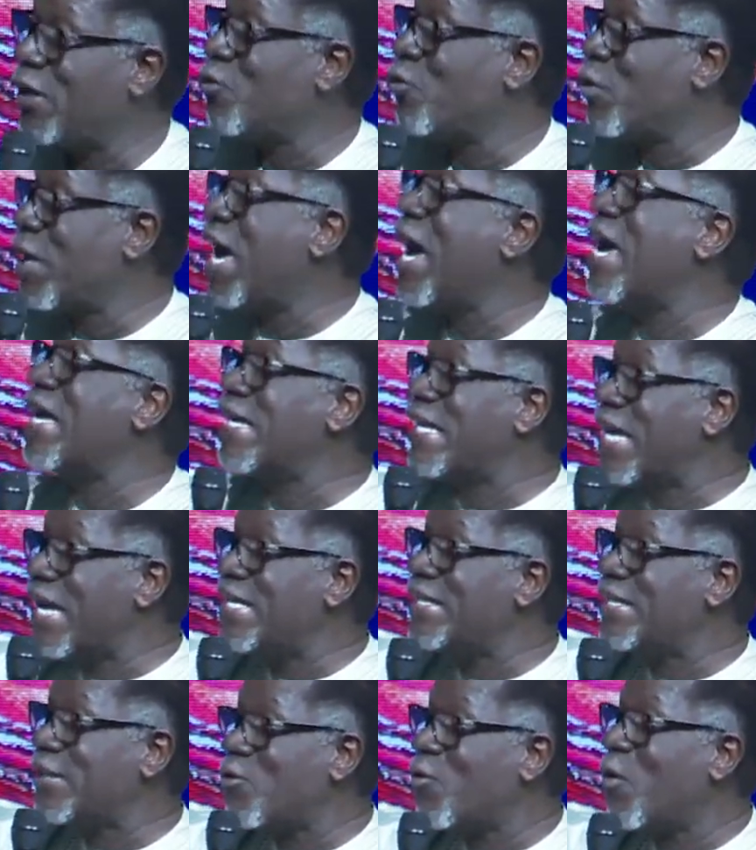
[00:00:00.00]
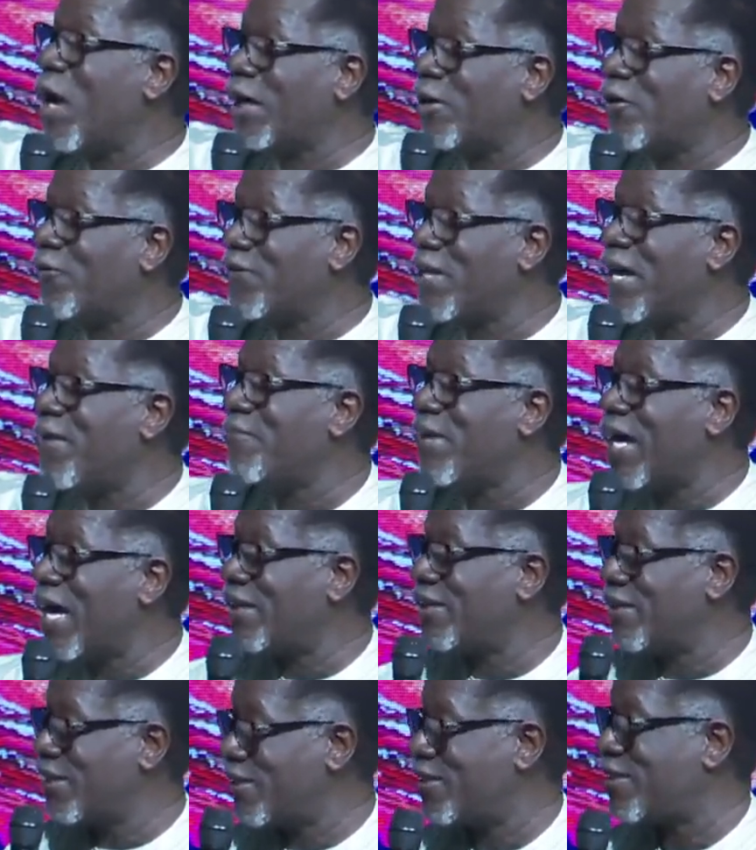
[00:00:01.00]
we are engaging one of them
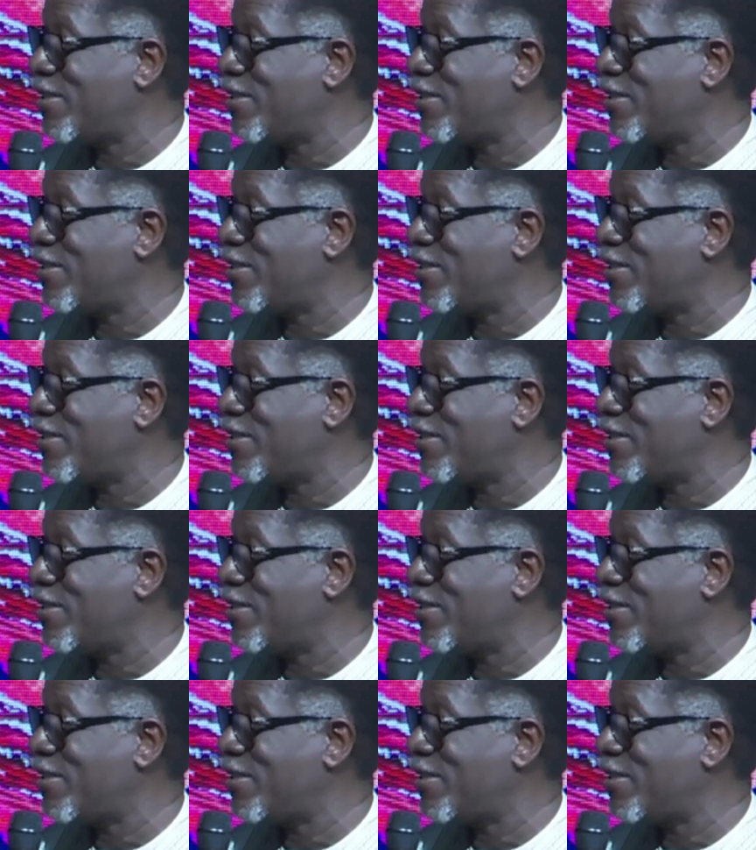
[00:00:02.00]
at this